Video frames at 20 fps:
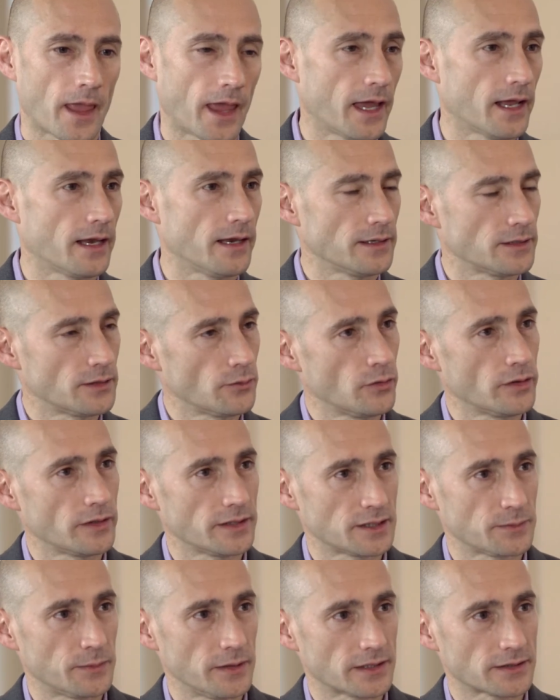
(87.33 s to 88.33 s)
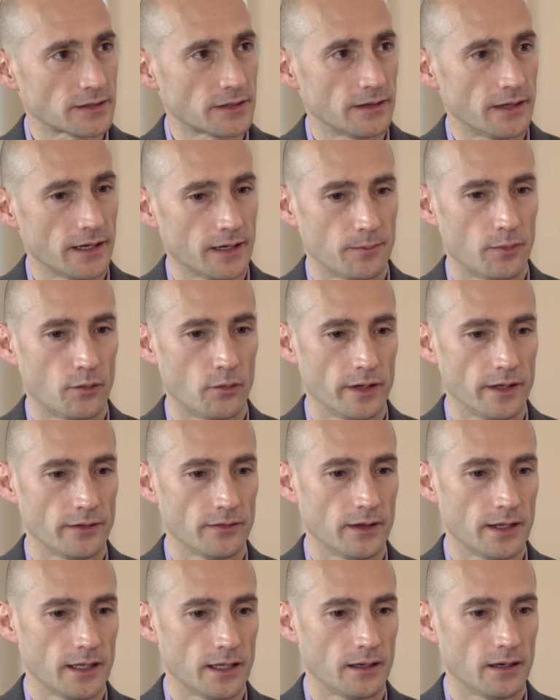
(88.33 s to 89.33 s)
And it really speaks to that
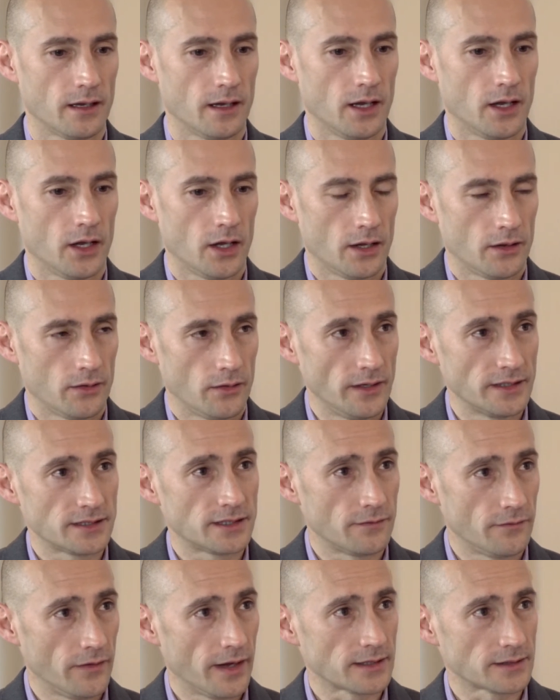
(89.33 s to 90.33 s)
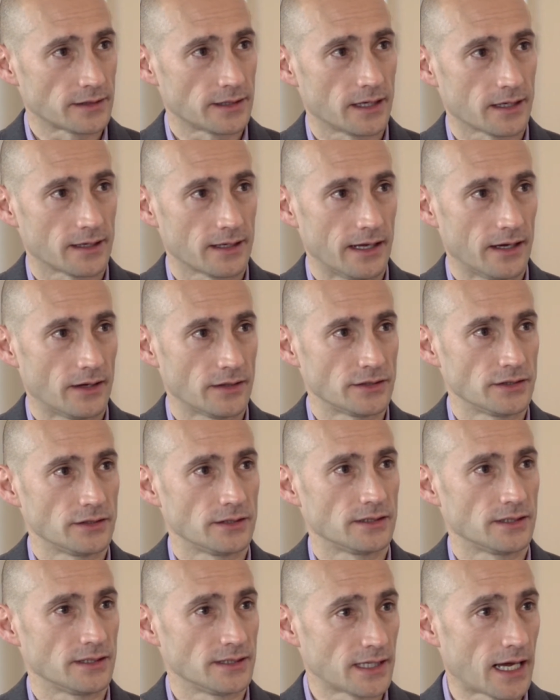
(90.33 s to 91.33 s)
point that these advanced
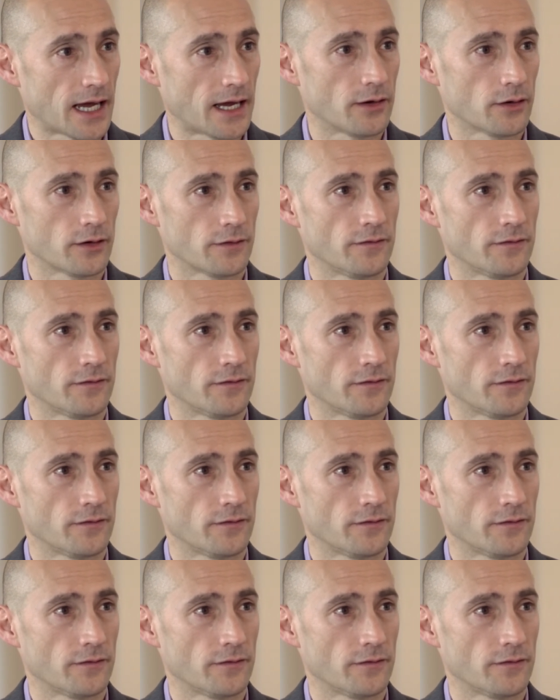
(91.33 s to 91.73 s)
technologies, these higher